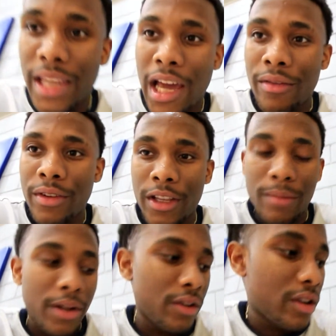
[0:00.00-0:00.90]
9.50. I'm
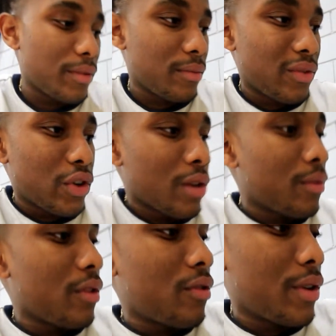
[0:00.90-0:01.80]
about to go get me some grub
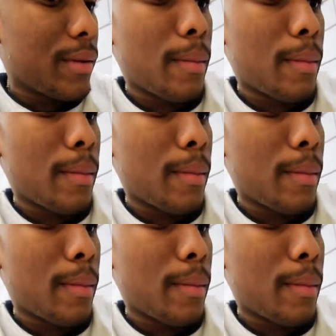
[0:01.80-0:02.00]
real quick.